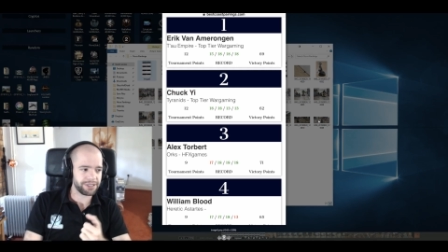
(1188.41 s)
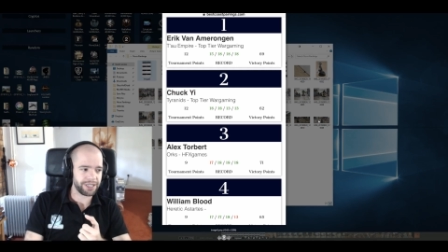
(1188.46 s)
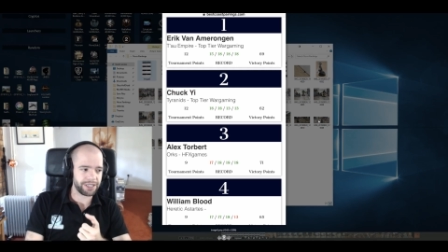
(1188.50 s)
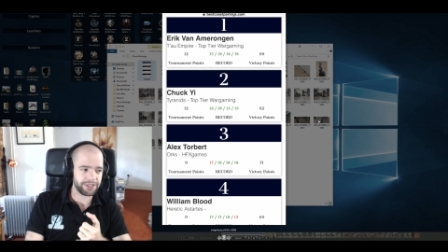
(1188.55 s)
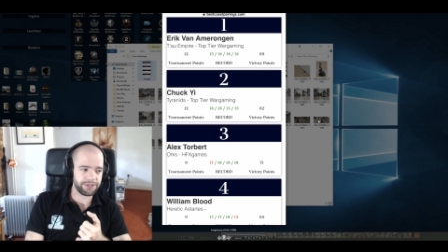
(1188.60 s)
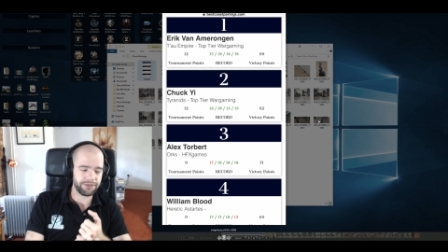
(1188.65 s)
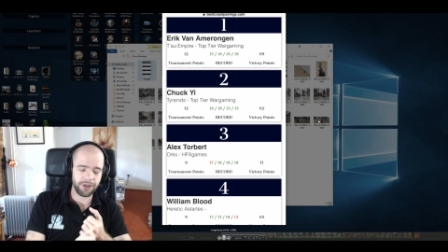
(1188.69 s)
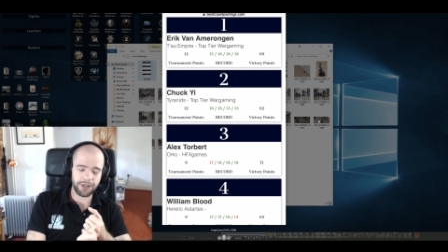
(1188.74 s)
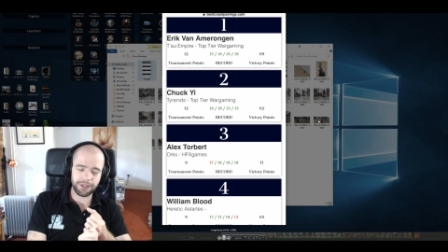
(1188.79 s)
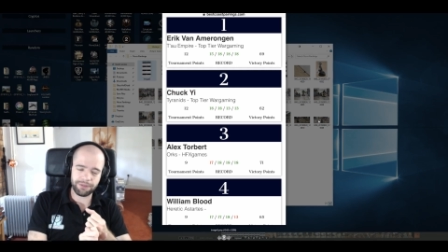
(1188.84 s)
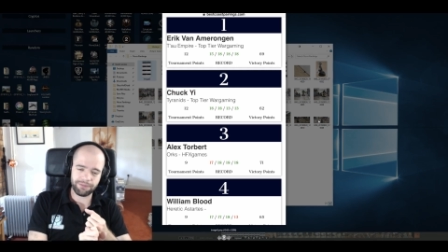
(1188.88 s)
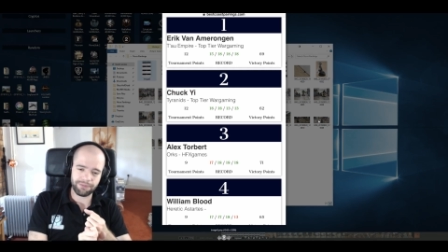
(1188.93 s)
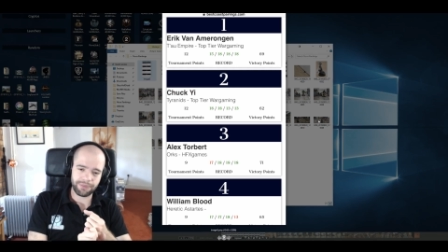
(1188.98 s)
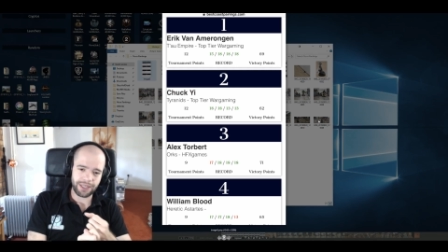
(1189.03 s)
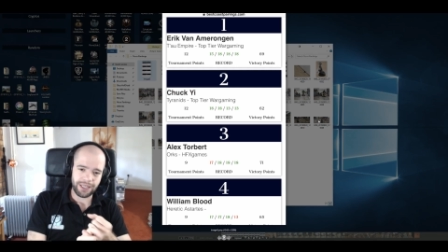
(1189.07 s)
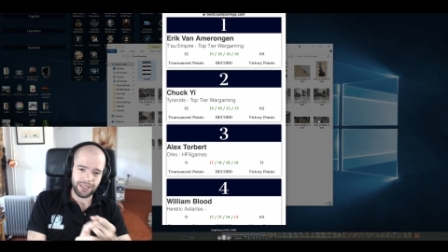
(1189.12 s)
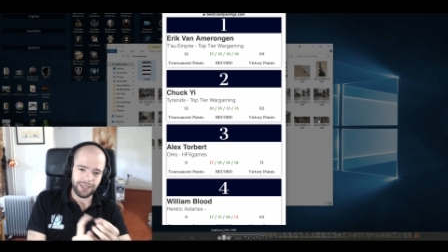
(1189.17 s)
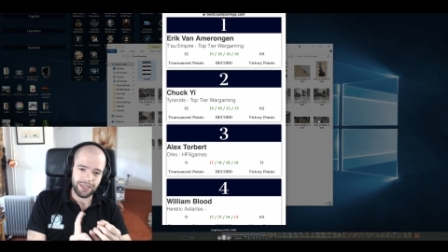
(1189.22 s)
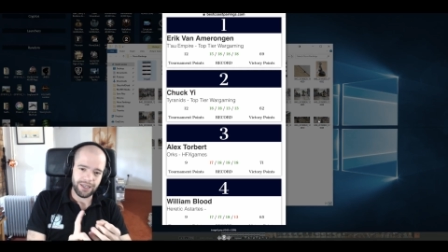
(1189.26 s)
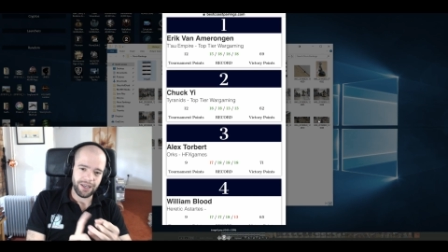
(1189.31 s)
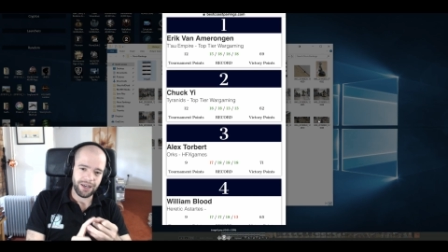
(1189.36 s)
That's fine.
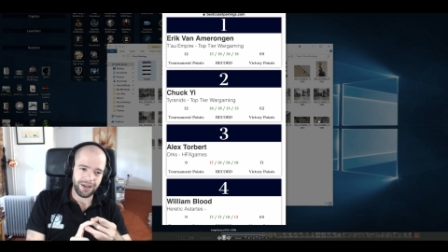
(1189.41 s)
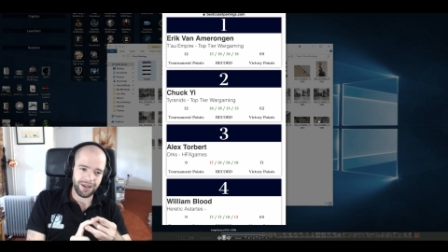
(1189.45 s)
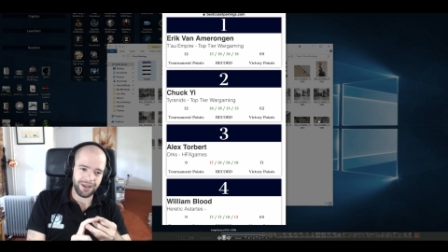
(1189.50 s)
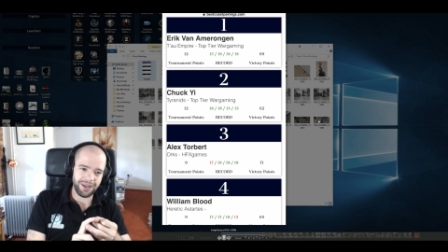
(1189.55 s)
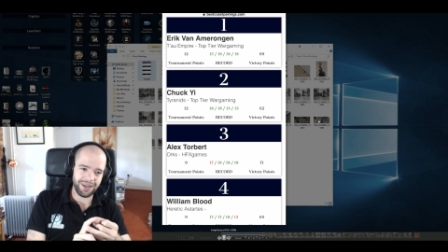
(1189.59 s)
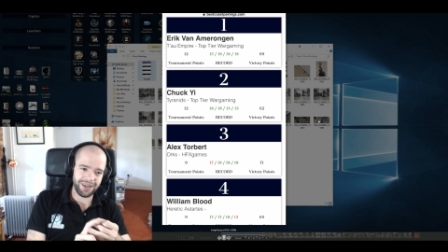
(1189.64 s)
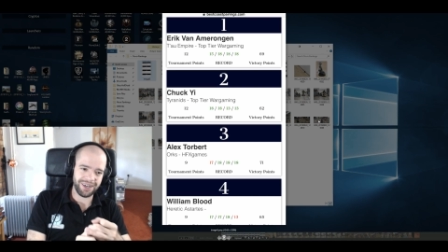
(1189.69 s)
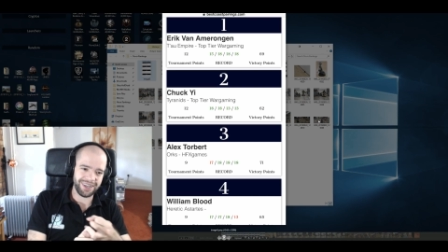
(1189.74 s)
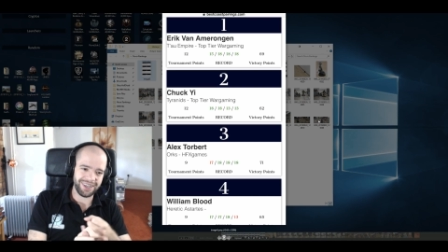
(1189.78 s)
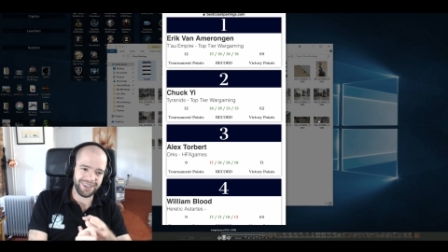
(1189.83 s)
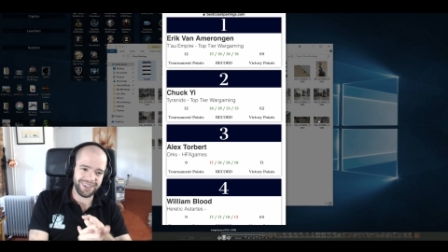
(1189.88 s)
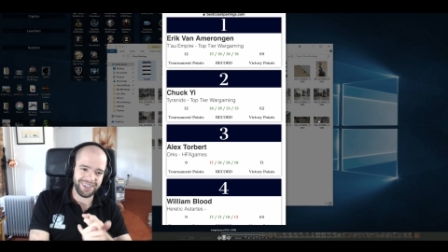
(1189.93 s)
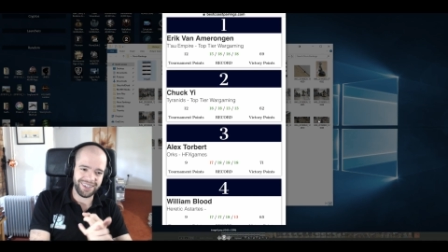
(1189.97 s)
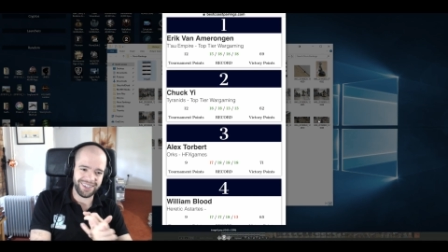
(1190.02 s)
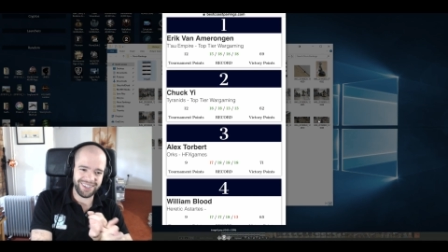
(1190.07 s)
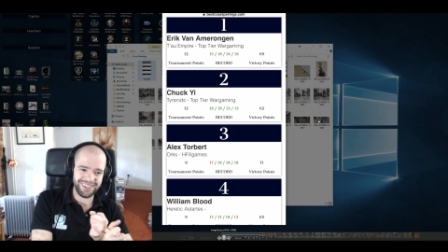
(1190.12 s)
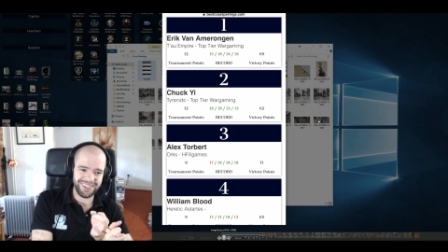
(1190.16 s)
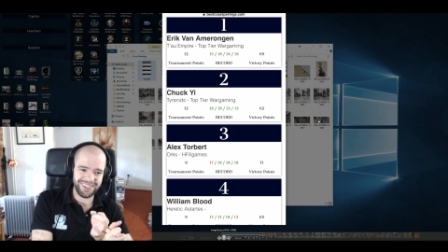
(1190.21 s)
Uh,